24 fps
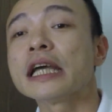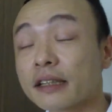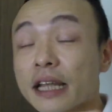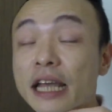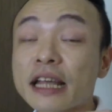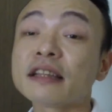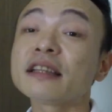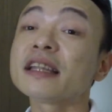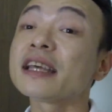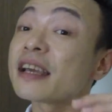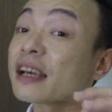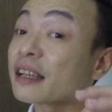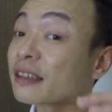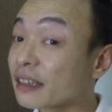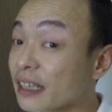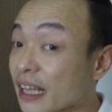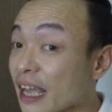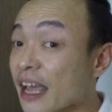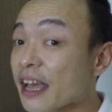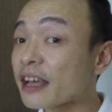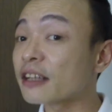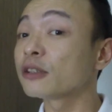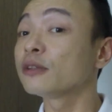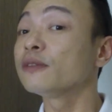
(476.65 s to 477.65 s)
and they are
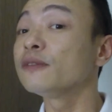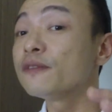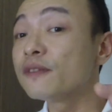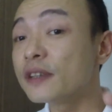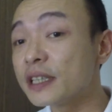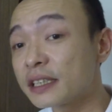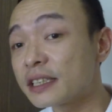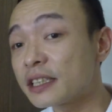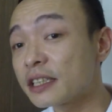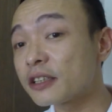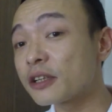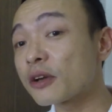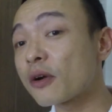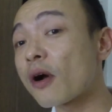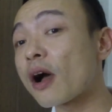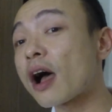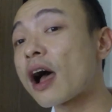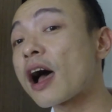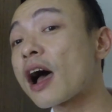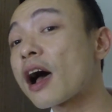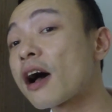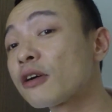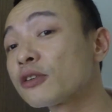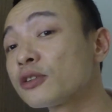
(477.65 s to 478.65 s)
there to visit your
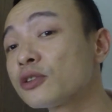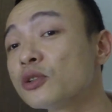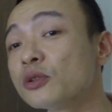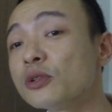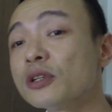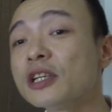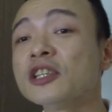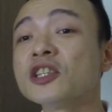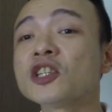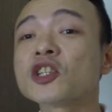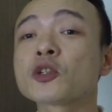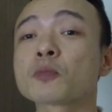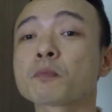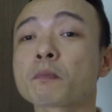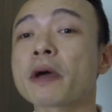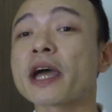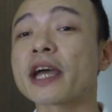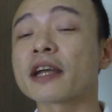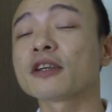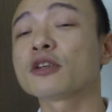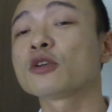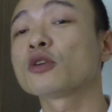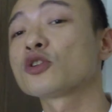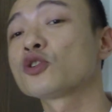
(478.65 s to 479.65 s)
house to
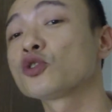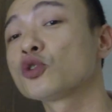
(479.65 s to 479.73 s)
inspect your